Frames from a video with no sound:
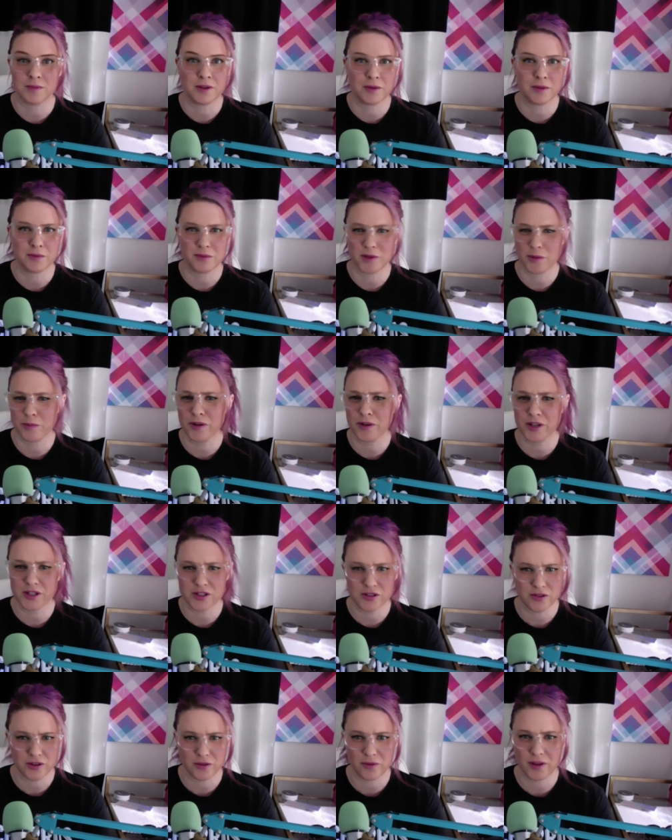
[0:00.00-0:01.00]
They're they're pretty
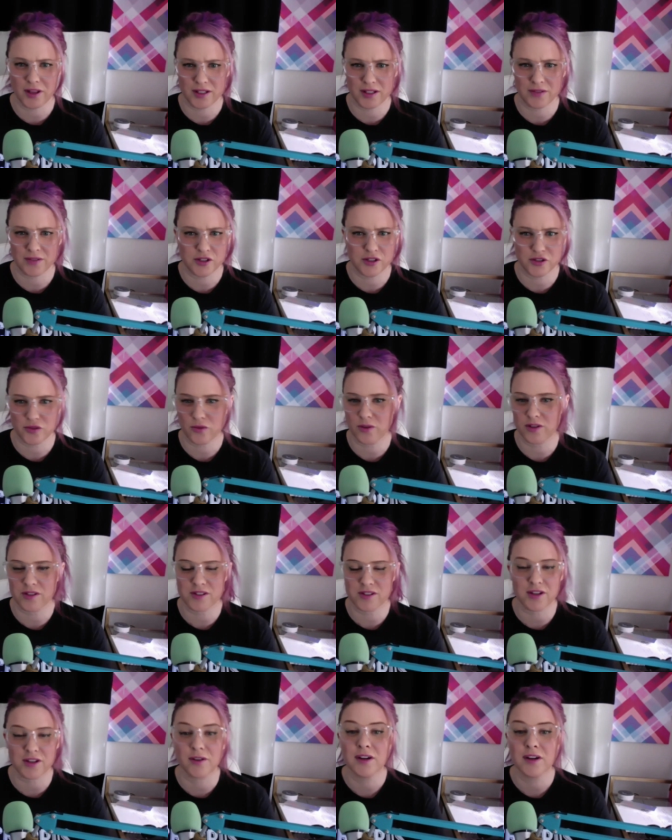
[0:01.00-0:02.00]
sh they're relatively short,
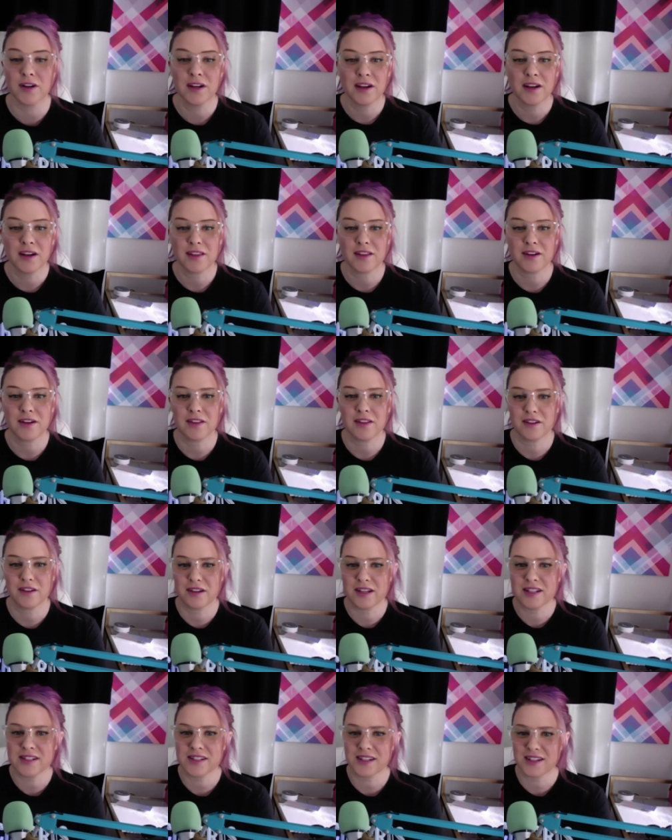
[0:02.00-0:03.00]
so yeah, just, they're they're
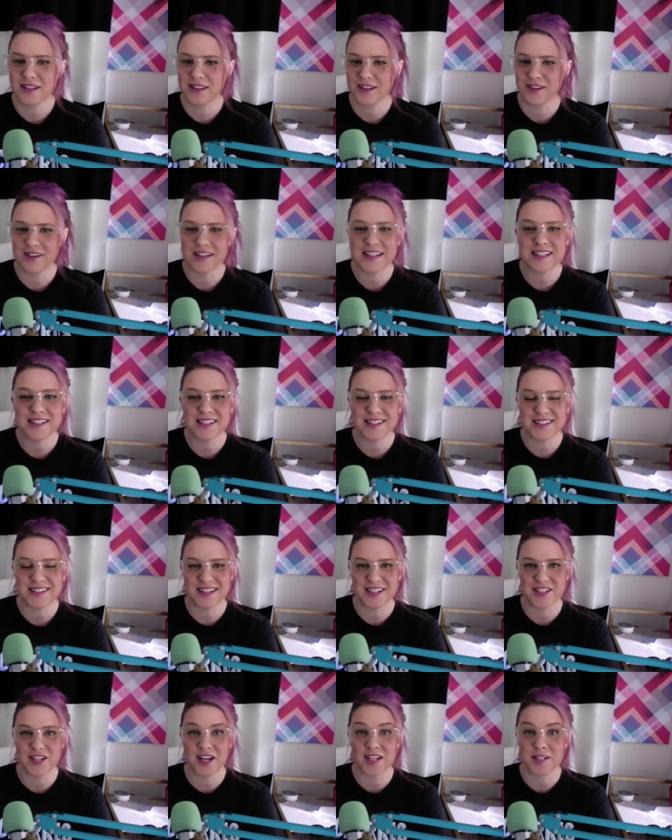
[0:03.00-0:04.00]
easy they're easy to
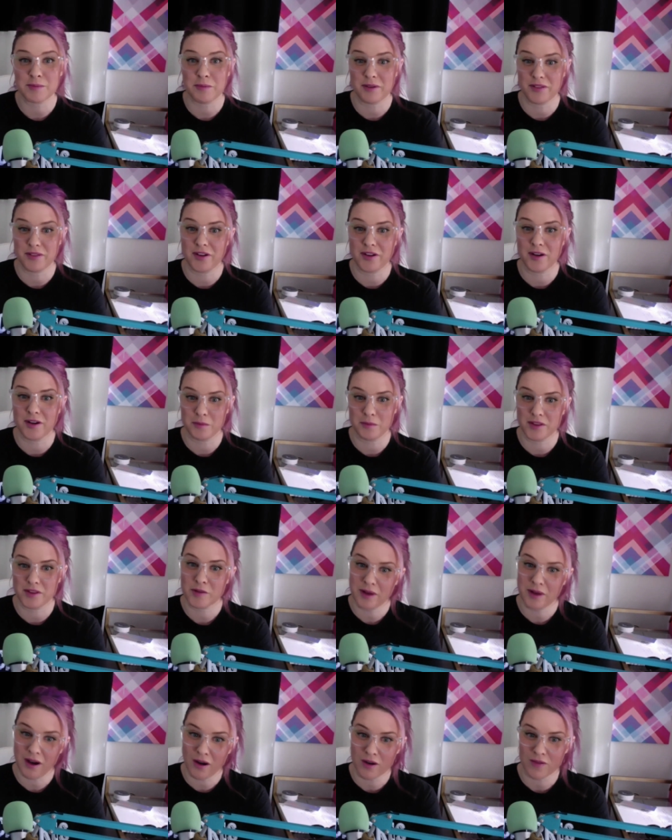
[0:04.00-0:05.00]
digest, but they're but they're
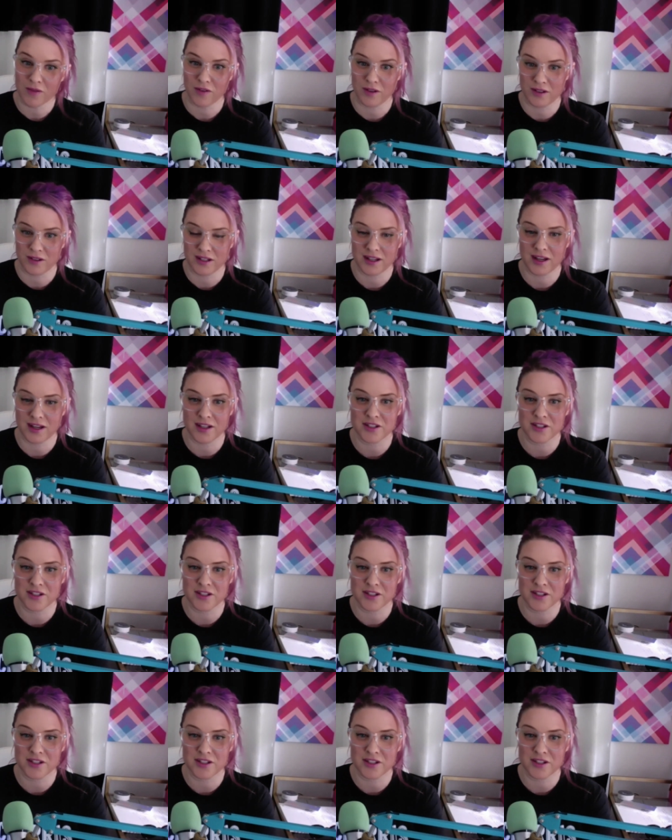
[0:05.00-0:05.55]
powerful, and it kind of